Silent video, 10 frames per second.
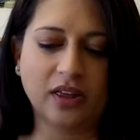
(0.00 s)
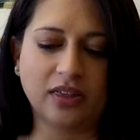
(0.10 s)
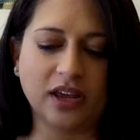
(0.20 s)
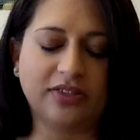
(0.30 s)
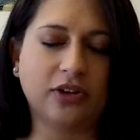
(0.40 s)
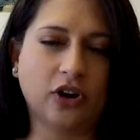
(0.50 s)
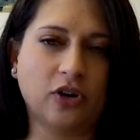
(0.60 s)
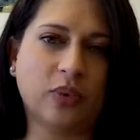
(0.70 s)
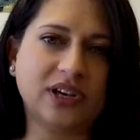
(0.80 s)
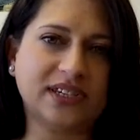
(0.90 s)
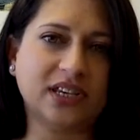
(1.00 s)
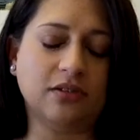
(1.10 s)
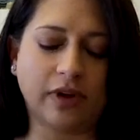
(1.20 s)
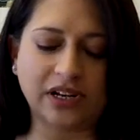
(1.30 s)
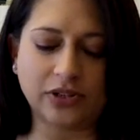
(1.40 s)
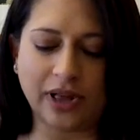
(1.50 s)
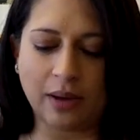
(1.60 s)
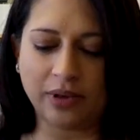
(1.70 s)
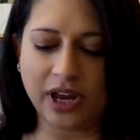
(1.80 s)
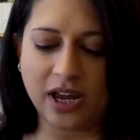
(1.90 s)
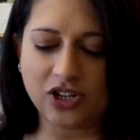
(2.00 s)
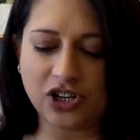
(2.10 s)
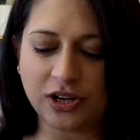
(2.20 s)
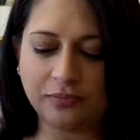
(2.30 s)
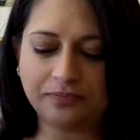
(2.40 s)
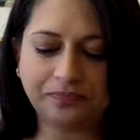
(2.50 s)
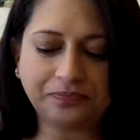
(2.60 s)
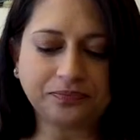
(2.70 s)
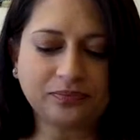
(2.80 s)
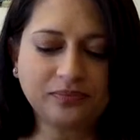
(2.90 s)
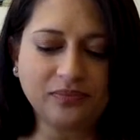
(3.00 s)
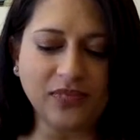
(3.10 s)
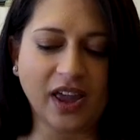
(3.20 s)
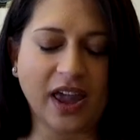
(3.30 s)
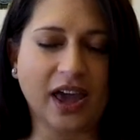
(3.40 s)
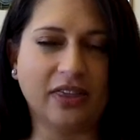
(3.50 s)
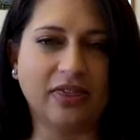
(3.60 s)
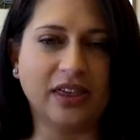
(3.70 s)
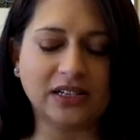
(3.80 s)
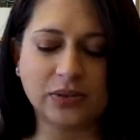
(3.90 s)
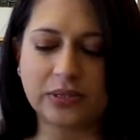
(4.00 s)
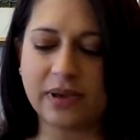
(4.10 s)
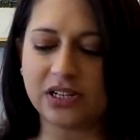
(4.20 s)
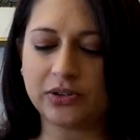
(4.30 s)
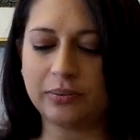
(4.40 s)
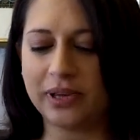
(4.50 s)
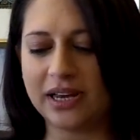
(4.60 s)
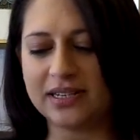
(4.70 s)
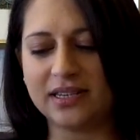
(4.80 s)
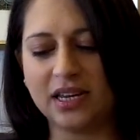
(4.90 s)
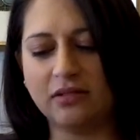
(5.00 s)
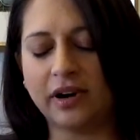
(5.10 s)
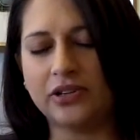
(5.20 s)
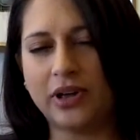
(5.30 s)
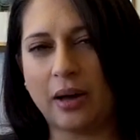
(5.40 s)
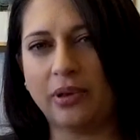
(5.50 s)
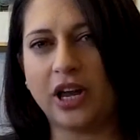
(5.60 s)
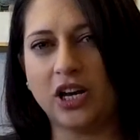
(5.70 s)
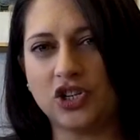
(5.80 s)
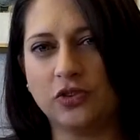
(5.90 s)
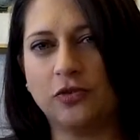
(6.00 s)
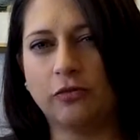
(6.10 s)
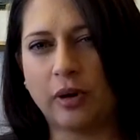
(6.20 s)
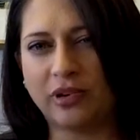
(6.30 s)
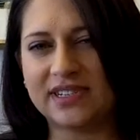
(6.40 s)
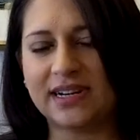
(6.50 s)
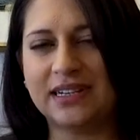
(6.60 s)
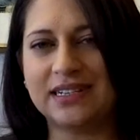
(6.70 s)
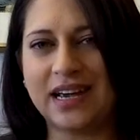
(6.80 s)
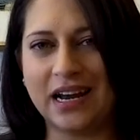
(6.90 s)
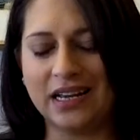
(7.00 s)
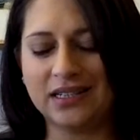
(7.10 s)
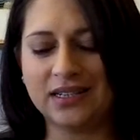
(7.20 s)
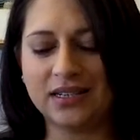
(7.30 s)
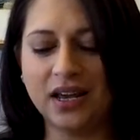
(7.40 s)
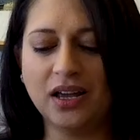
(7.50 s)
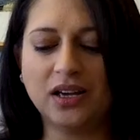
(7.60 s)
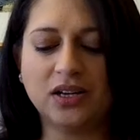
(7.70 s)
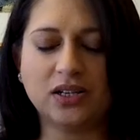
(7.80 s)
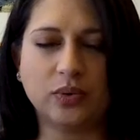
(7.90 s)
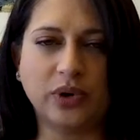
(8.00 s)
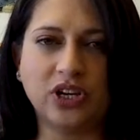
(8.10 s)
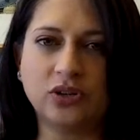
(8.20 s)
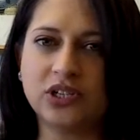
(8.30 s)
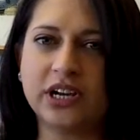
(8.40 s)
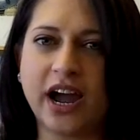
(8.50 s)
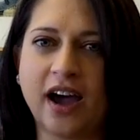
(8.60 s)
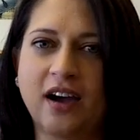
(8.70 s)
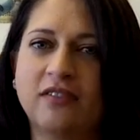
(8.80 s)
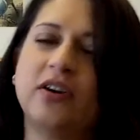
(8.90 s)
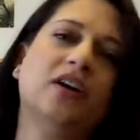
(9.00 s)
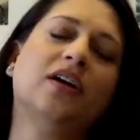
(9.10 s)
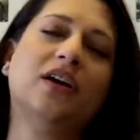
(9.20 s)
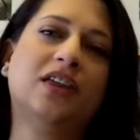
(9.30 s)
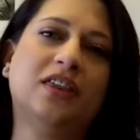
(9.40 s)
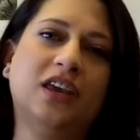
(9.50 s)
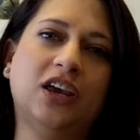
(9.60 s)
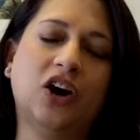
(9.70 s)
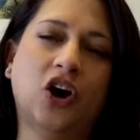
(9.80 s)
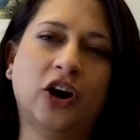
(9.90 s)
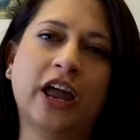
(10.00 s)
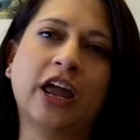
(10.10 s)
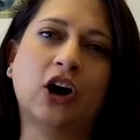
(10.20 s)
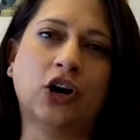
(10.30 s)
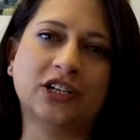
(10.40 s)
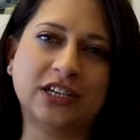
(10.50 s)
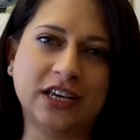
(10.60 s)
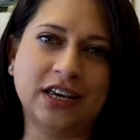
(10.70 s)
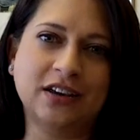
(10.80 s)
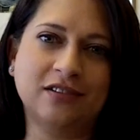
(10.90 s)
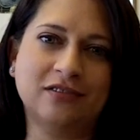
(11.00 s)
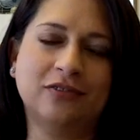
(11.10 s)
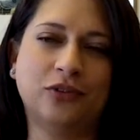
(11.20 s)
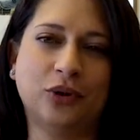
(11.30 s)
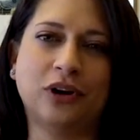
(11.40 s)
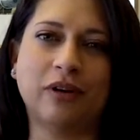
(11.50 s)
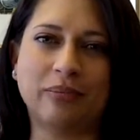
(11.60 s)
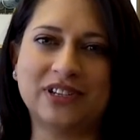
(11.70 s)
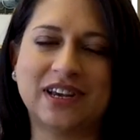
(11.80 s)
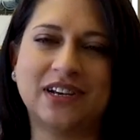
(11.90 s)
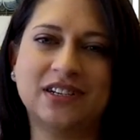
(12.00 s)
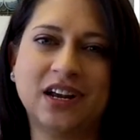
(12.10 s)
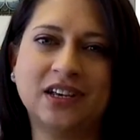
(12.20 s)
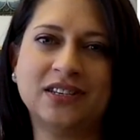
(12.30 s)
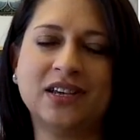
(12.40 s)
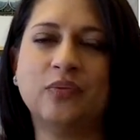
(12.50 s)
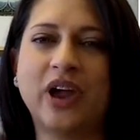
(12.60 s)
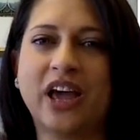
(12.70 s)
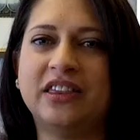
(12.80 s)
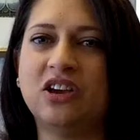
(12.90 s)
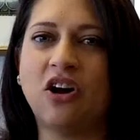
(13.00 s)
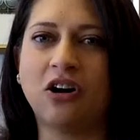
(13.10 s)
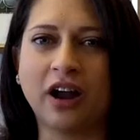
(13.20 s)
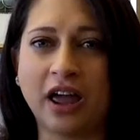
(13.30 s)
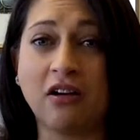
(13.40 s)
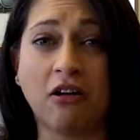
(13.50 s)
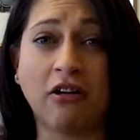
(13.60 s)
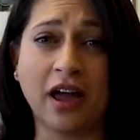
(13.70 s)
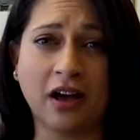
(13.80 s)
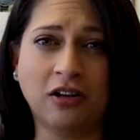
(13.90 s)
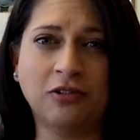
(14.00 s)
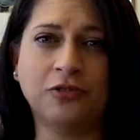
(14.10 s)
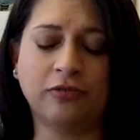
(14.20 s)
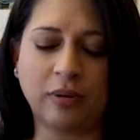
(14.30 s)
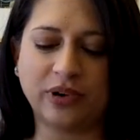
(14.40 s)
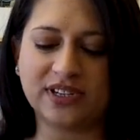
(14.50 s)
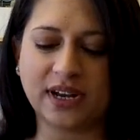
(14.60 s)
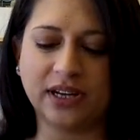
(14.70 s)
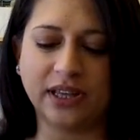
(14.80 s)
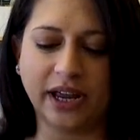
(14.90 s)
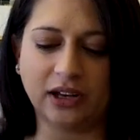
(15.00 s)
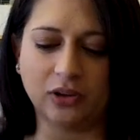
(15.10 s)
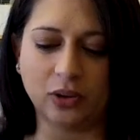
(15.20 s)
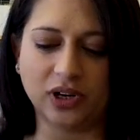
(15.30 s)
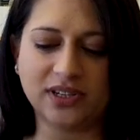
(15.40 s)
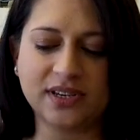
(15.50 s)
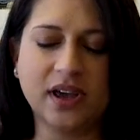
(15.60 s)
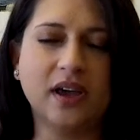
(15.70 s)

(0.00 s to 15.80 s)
The third was the rental application, and this was meant to replace the rental application for represented tenants. So we used to have the RART for represented tenants, and we had the RARL for represented landlords.